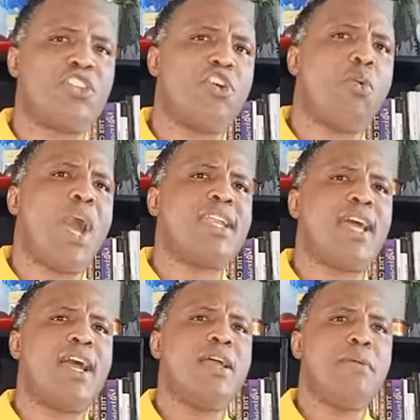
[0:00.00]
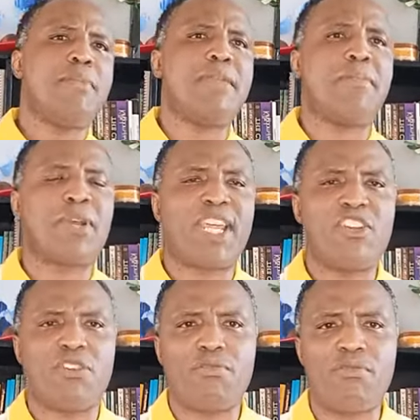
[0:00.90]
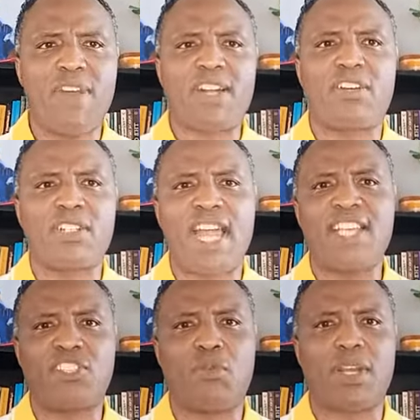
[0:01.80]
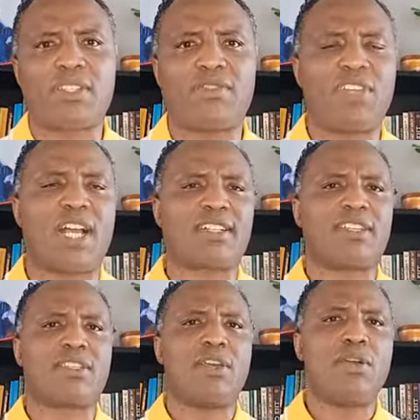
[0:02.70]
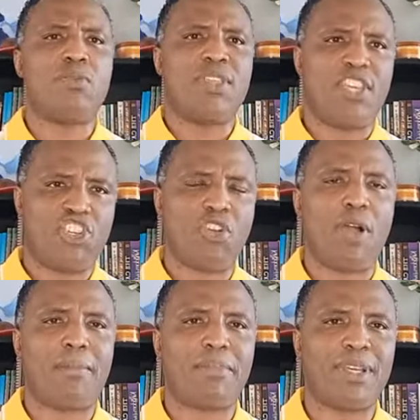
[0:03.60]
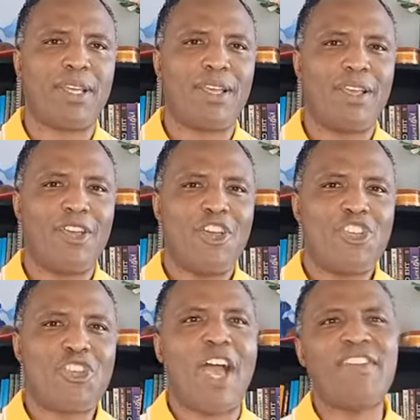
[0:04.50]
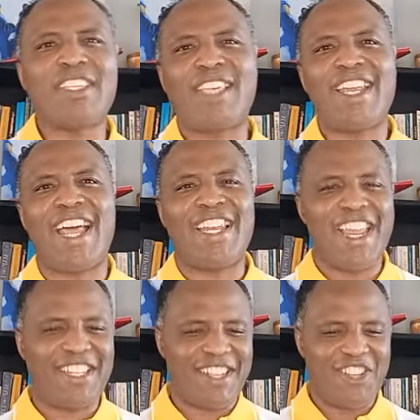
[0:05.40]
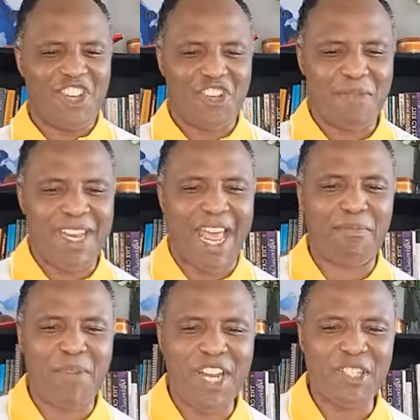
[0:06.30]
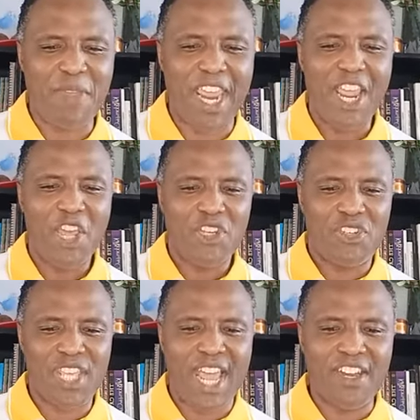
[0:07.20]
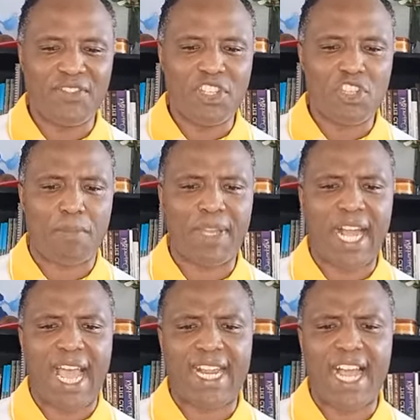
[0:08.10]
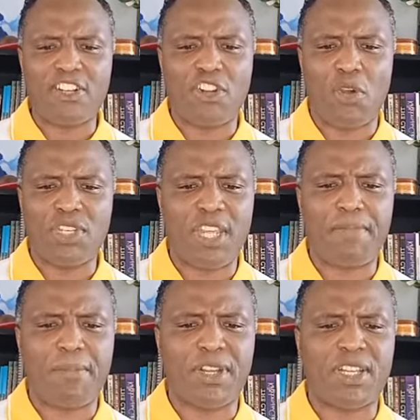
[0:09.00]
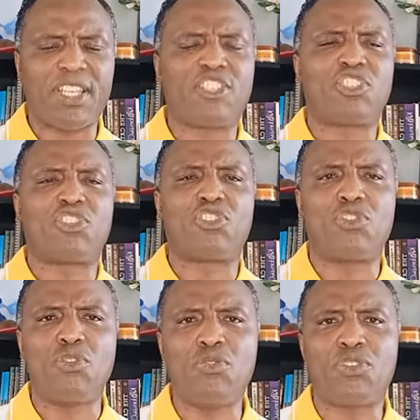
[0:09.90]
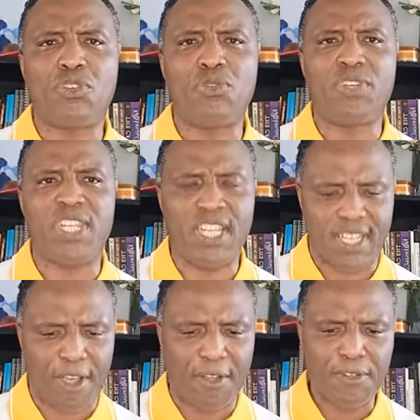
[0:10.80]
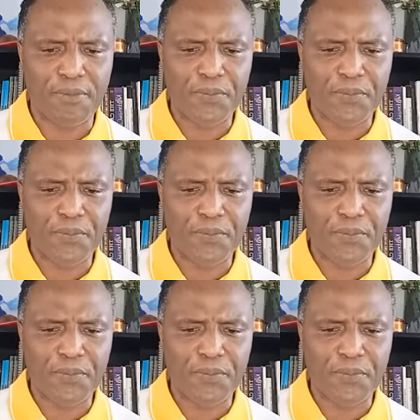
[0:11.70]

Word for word: And no wonder many people cannot recognize the works of darkness when they show up. So having said that, ladies and gentlemen, that brings me to the end of this topic. I can't go deeper because it's too, too detailed.